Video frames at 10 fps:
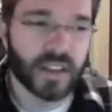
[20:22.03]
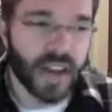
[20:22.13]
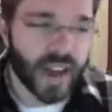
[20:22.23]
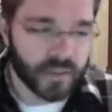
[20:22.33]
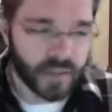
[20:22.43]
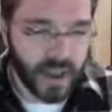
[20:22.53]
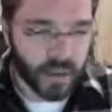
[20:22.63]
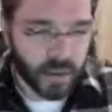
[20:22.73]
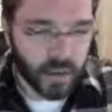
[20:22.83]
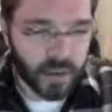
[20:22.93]
And then after
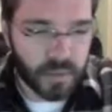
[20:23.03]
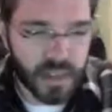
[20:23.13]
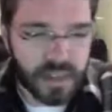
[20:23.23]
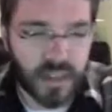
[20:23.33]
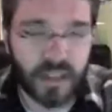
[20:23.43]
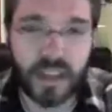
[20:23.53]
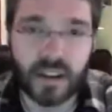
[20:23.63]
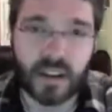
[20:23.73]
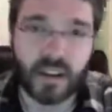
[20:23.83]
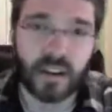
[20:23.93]
that, we're going to be selling
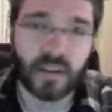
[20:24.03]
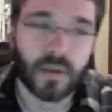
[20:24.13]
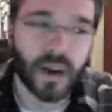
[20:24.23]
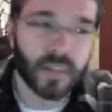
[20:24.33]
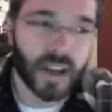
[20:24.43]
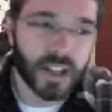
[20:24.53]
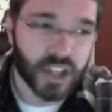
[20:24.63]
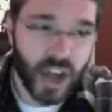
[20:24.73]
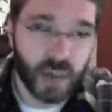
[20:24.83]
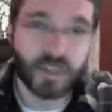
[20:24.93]
it on our online
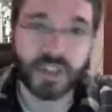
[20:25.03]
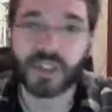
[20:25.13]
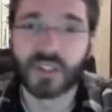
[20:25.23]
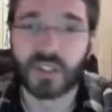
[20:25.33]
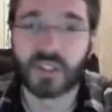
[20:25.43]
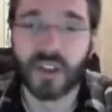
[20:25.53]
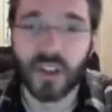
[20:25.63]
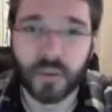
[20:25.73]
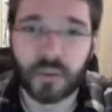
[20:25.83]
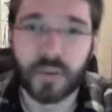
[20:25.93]
shop, which is still in
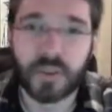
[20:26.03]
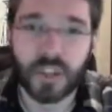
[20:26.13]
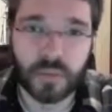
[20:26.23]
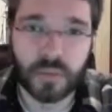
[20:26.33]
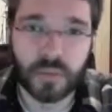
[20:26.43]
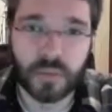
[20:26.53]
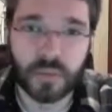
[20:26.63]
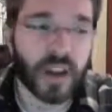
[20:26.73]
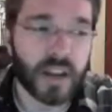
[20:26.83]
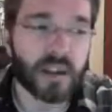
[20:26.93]
development, but should be up
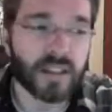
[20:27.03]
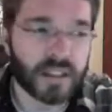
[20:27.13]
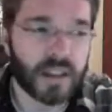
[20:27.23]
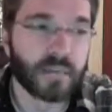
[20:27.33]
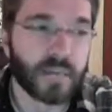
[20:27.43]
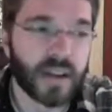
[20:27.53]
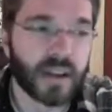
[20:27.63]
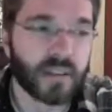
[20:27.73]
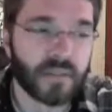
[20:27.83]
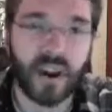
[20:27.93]
and ready by the time
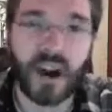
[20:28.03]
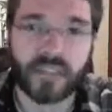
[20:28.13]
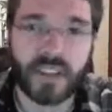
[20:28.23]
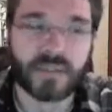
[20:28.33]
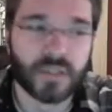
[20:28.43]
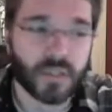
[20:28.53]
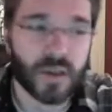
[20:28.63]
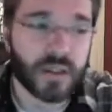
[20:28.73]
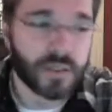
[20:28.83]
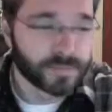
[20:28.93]
uh, of the OFFF Festival as
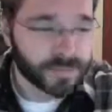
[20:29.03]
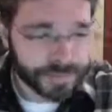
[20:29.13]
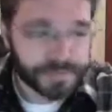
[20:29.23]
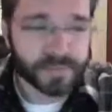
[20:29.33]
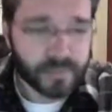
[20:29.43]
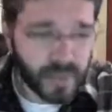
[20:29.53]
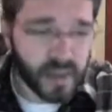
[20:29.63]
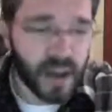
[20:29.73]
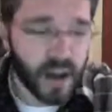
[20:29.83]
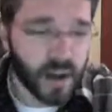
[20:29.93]
well.
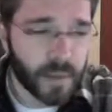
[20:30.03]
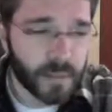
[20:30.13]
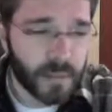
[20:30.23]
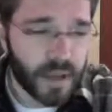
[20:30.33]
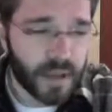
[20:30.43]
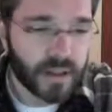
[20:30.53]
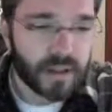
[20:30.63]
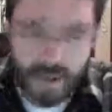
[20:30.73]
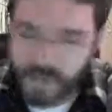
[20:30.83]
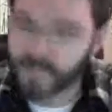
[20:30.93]
Awesome. Um, yeah.